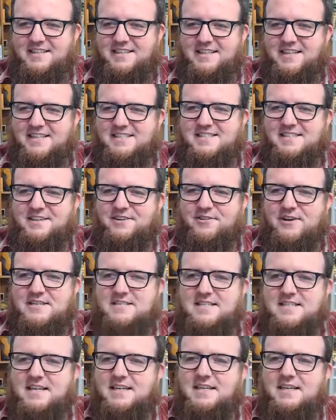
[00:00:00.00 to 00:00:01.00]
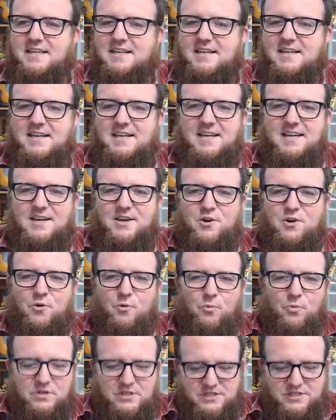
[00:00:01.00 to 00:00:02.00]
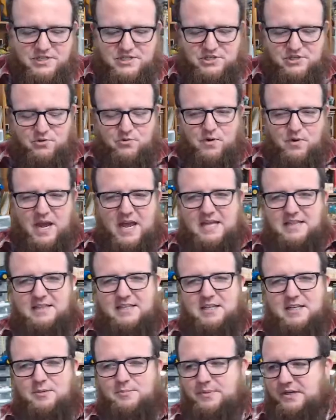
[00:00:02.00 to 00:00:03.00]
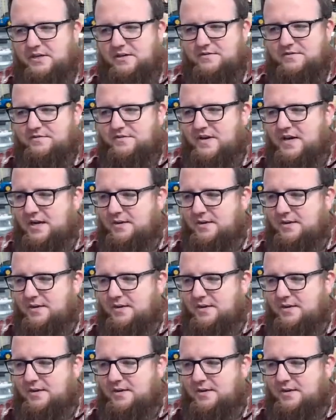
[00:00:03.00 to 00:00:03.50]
That's interesting. We'll just do a little bit of